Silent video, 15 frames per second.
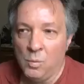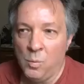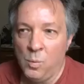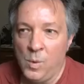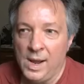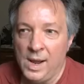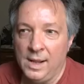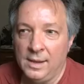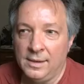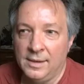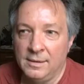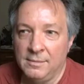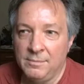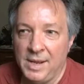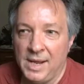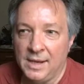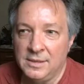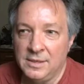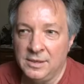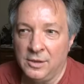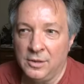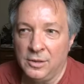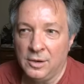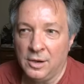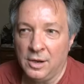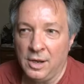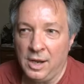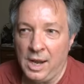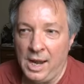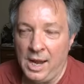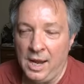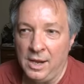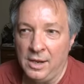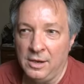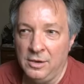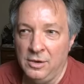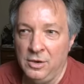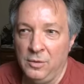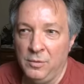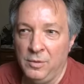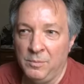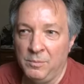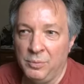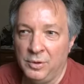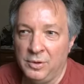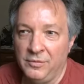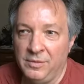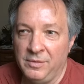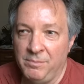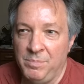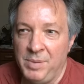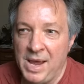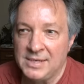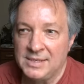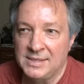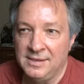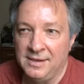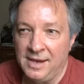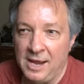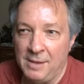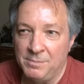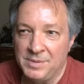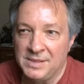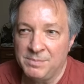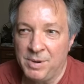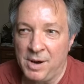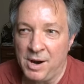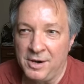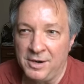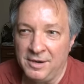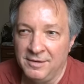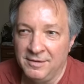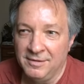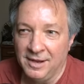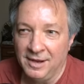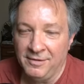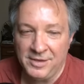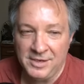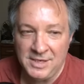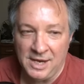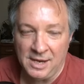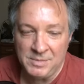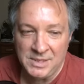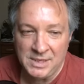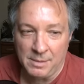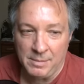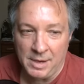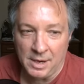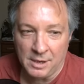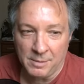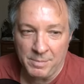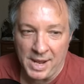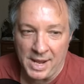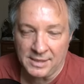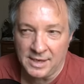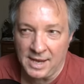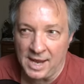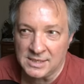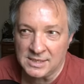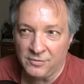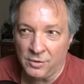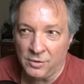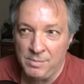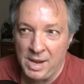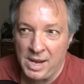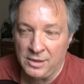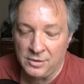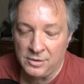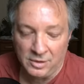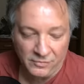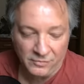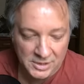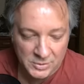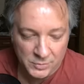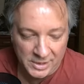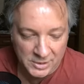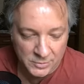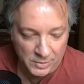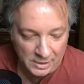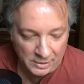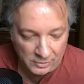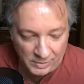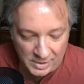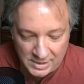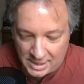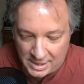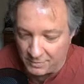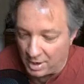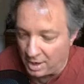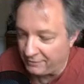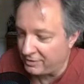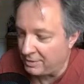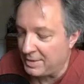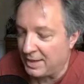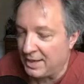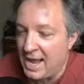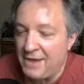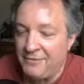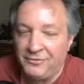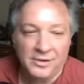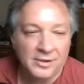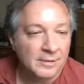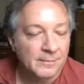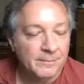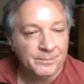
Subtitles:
Welcome back to the third and new and improved best episode part of the DMZ America podcast for May 31st, 2023. Ted Rall from the left.